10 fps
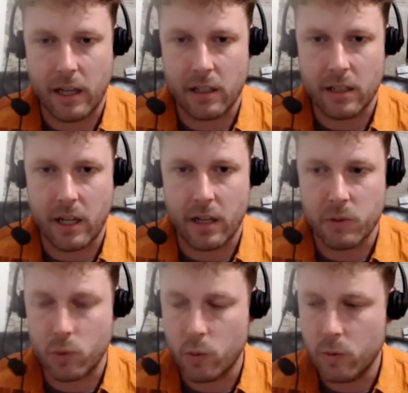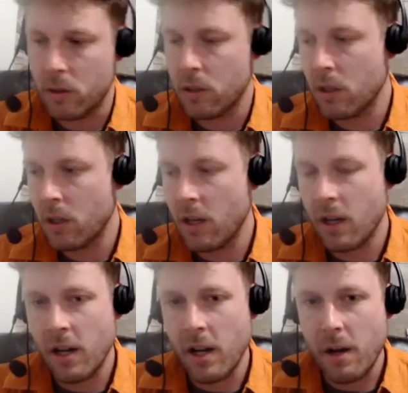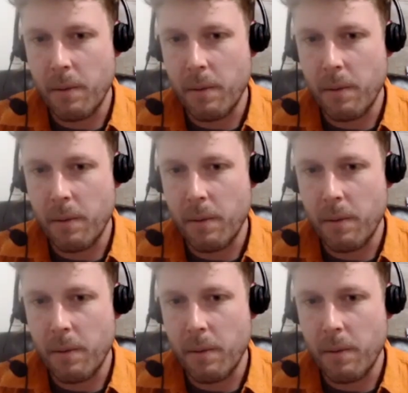anytime soon. Mm-hmm.